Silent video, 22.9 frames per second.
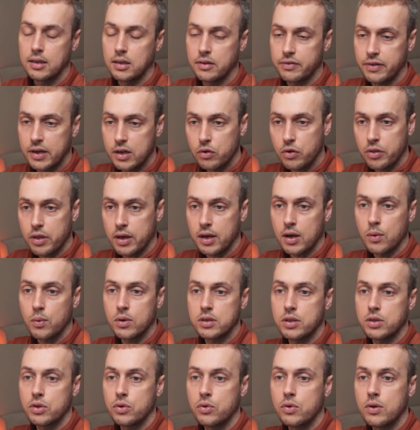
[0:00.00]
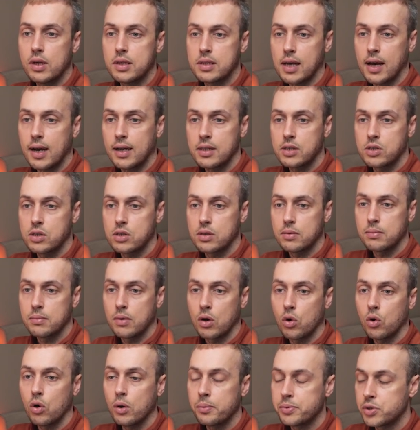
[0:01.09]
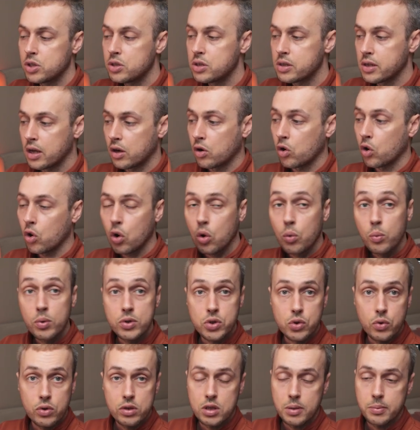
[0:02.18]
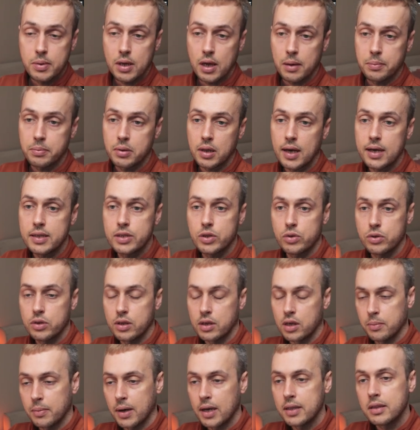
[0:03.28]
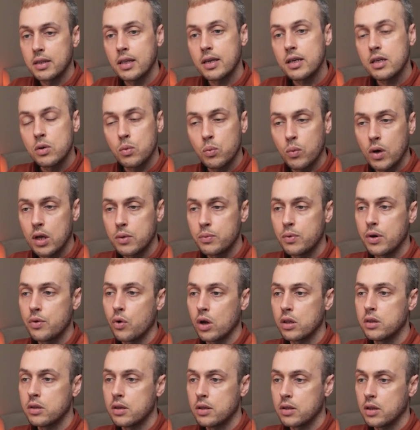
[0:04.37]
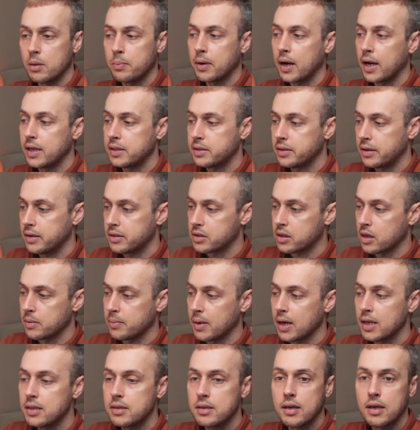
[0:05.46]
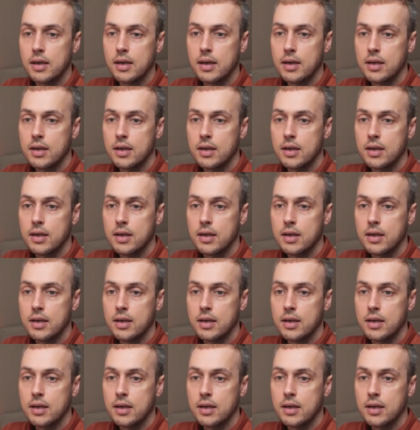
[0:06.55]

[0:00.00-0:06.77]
And the final thing I want to do is add some options that are always going to be applied on the command line when we run the PyTest command.